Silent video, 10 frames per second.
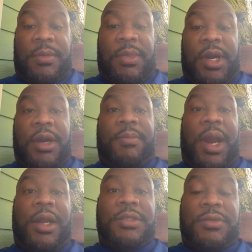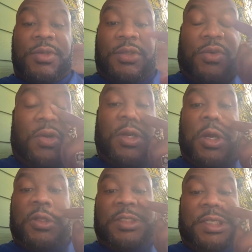Bud Margins, what's going
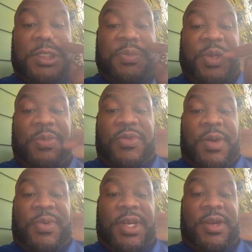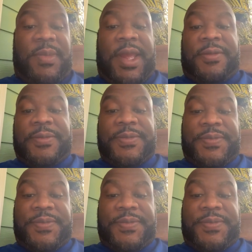on? Let's get some people up in here, man.